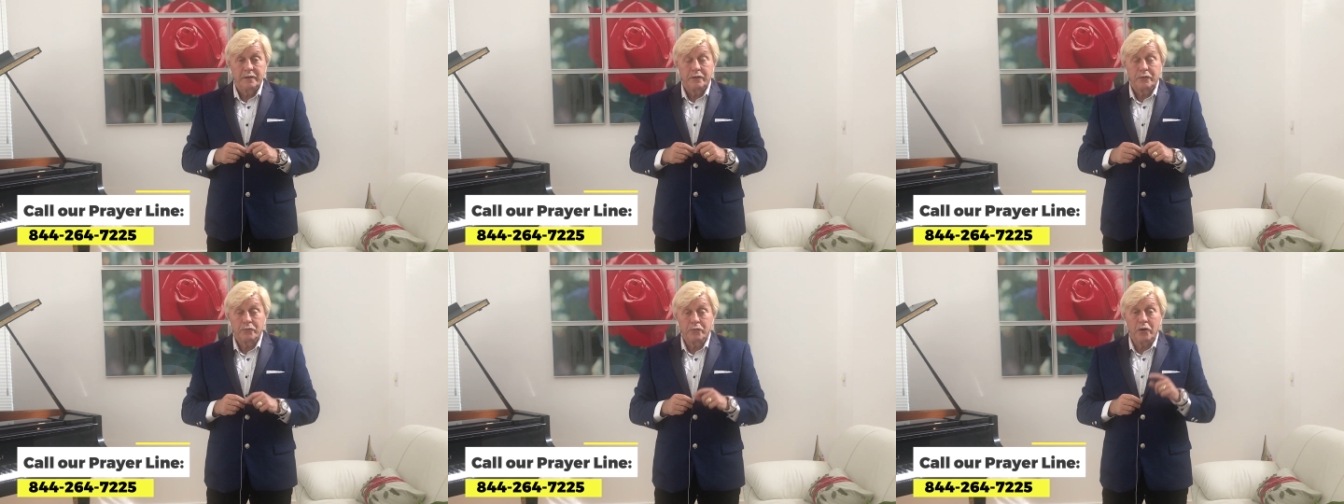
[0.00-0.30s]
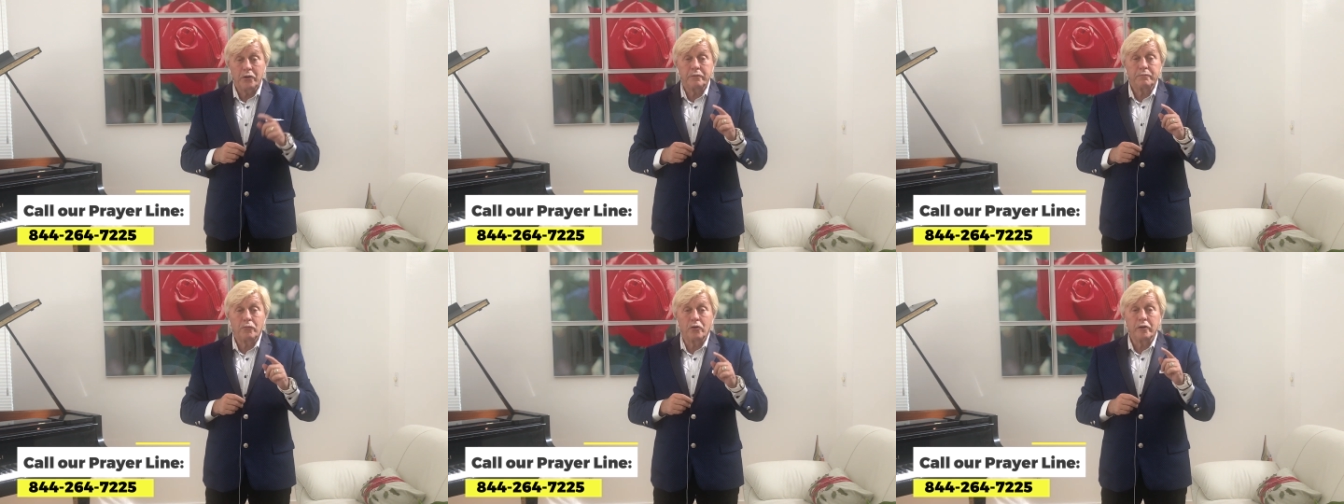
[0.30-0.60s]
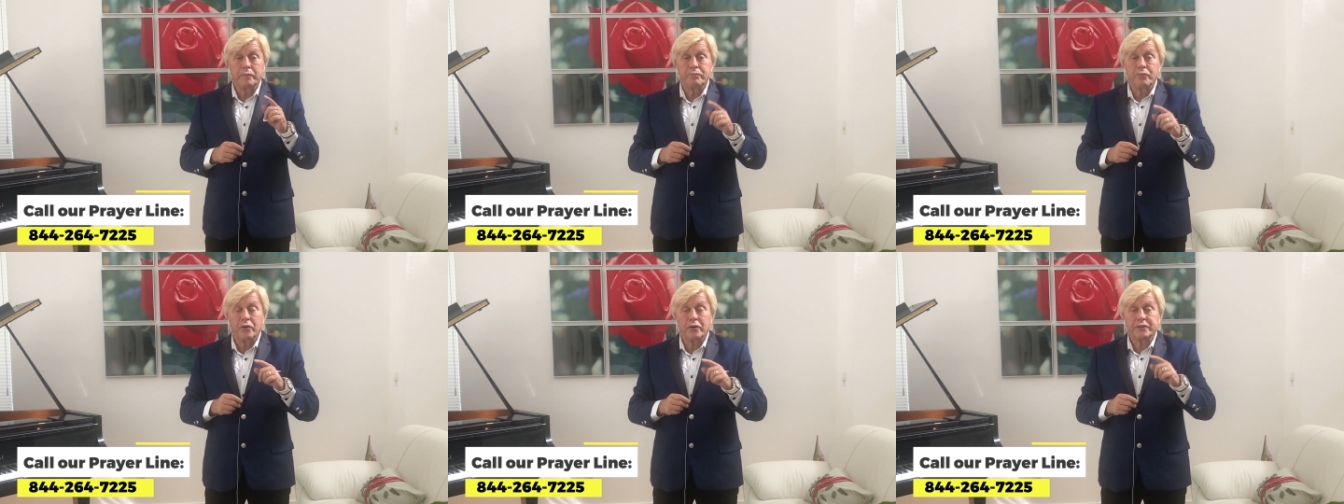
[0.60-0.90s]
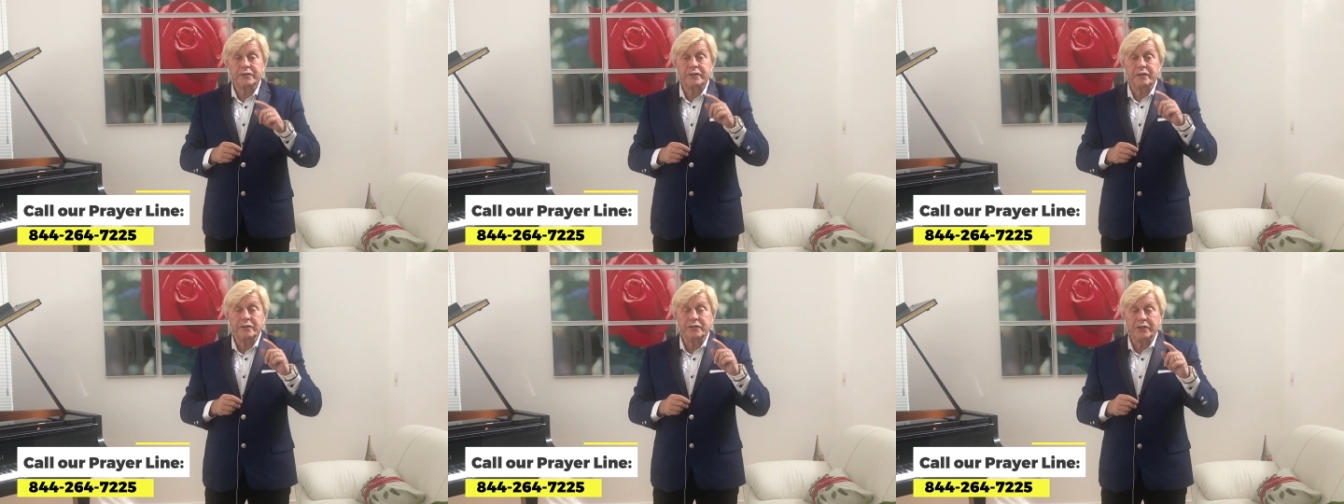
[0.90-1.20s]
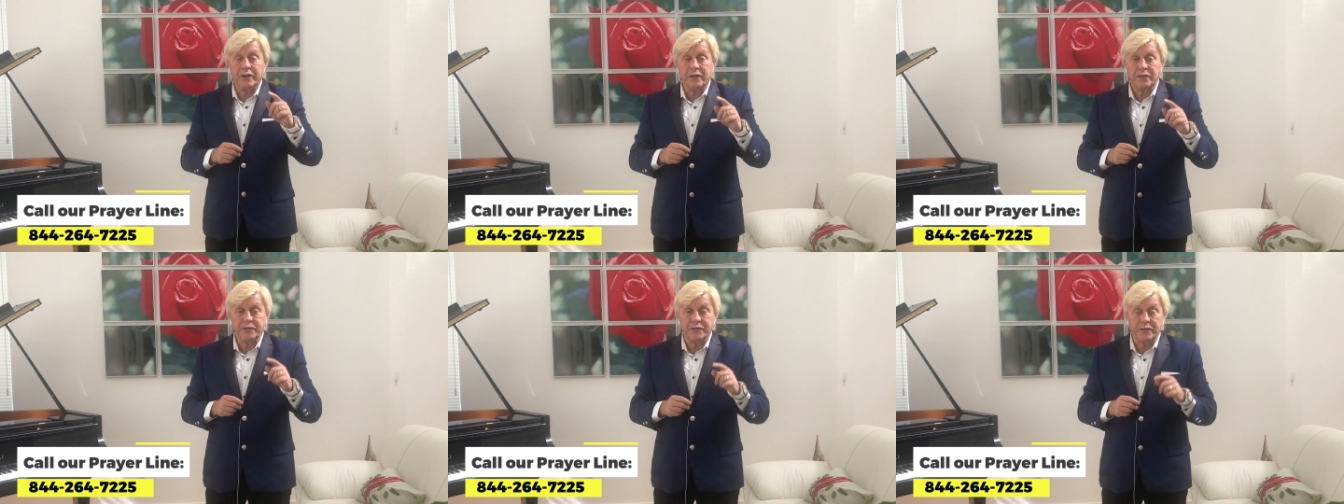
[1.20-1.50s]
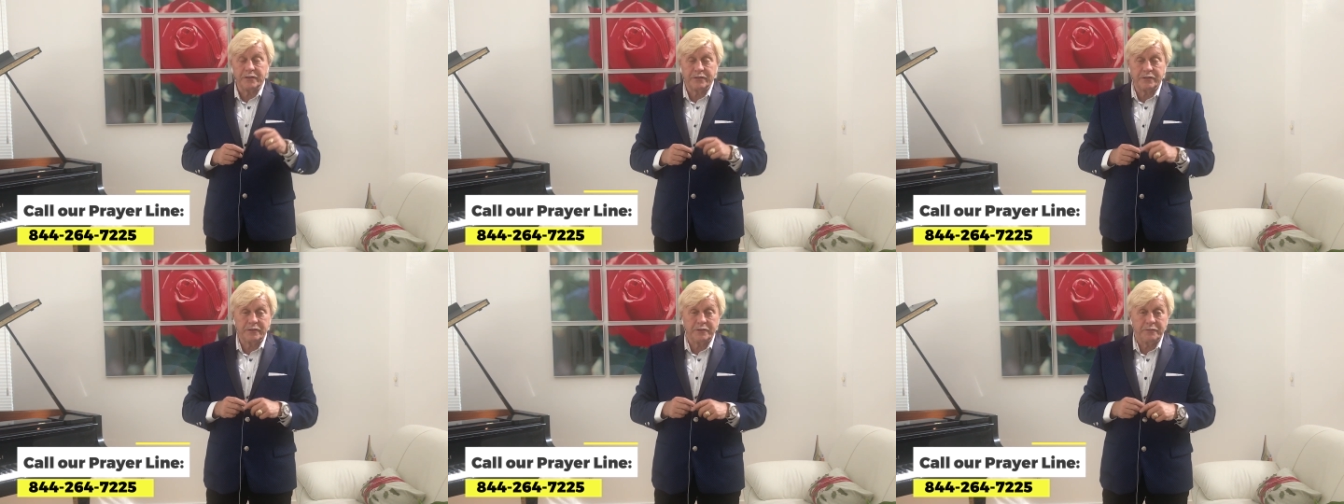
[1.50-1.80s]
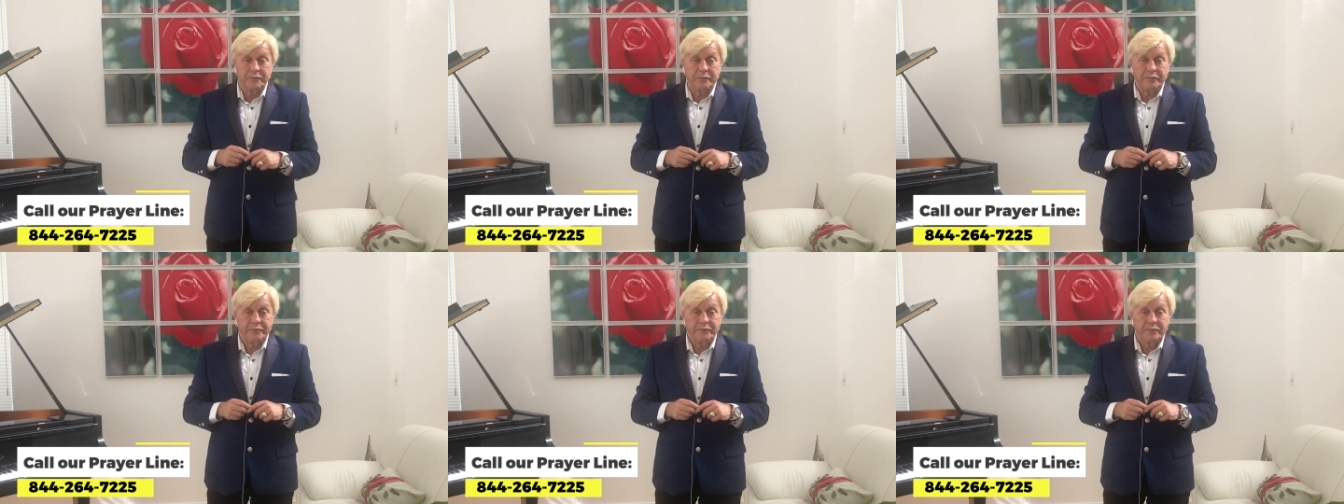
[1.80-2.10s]
wrote more books than Jesus.
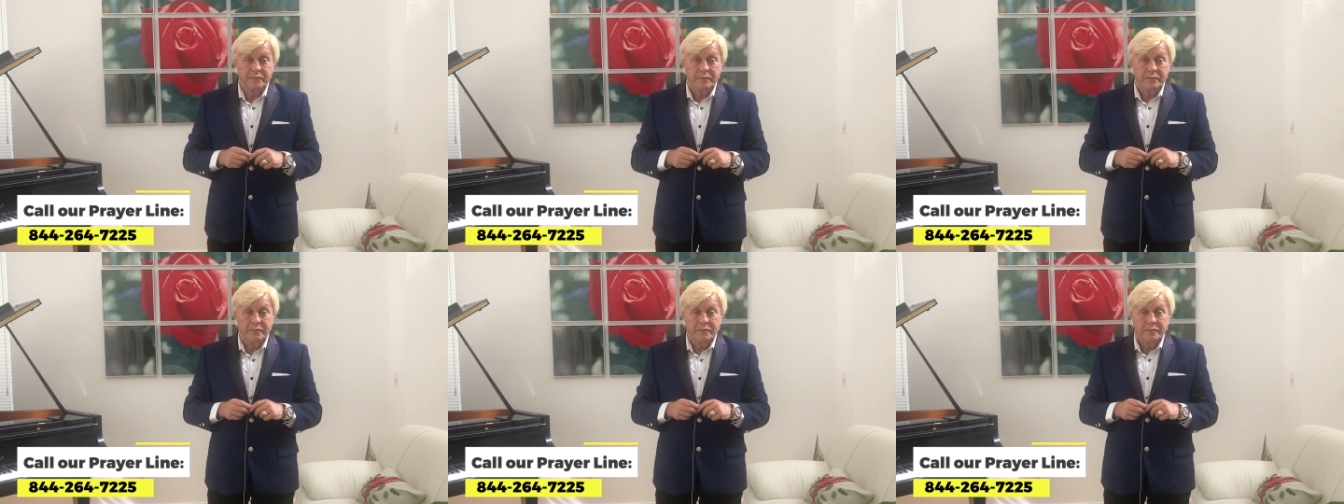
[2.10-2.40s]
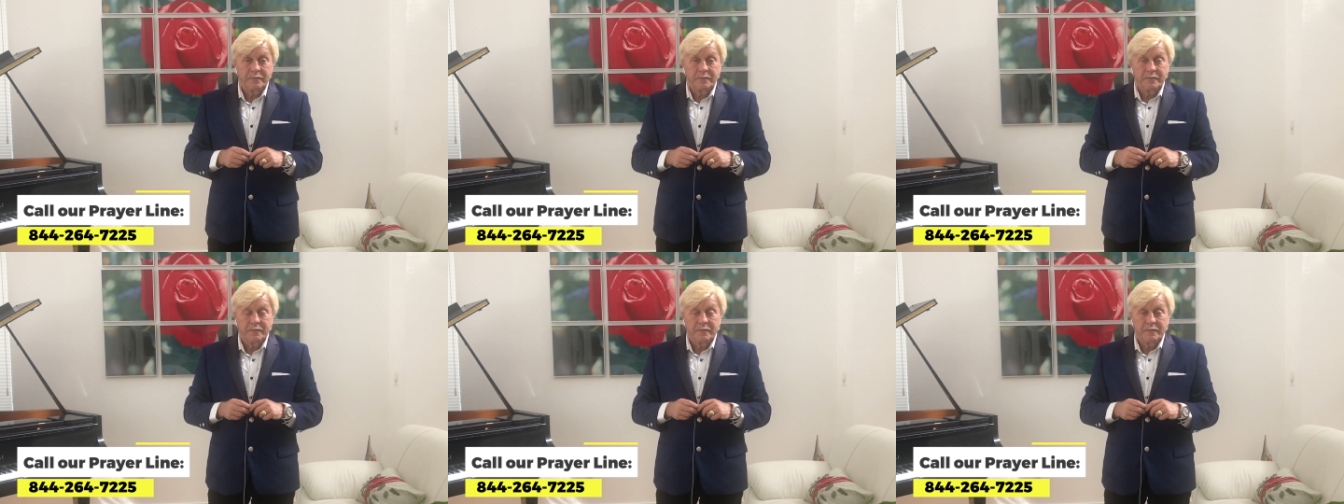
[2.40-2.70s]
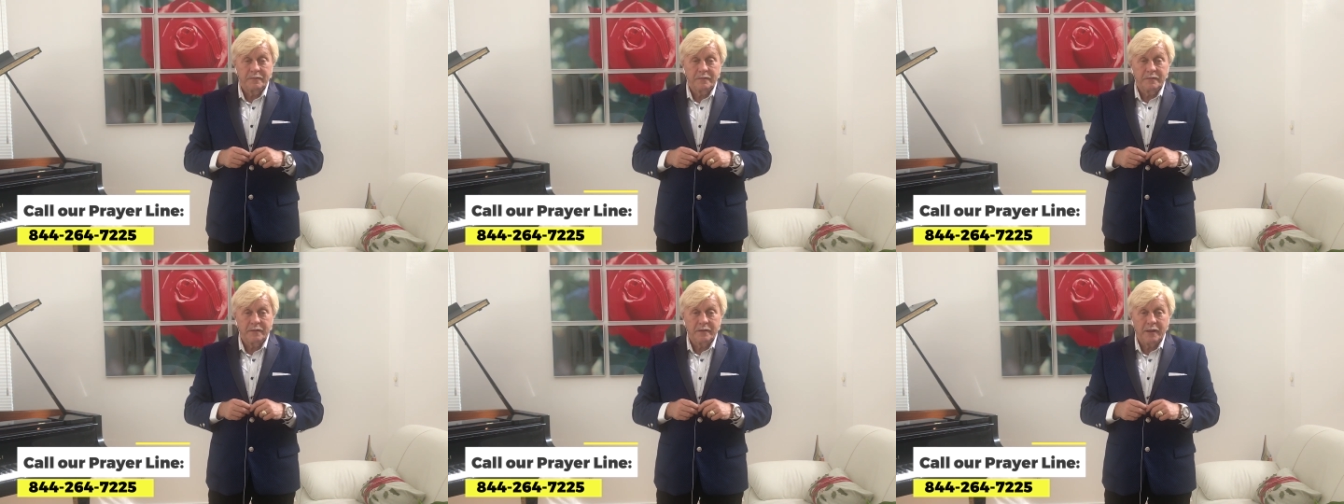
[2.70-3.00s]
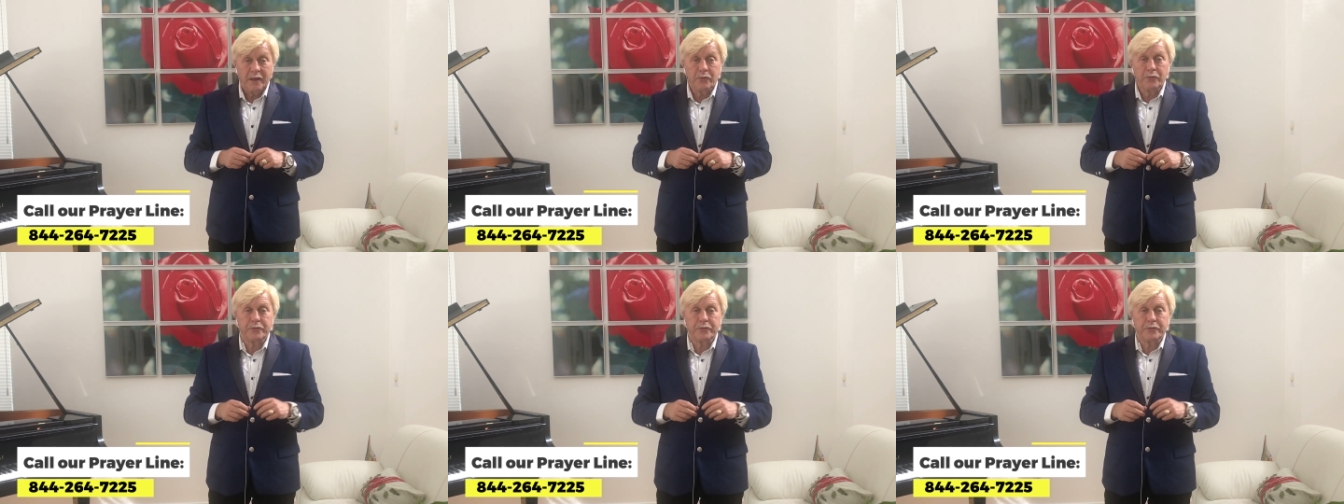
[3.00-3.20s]
He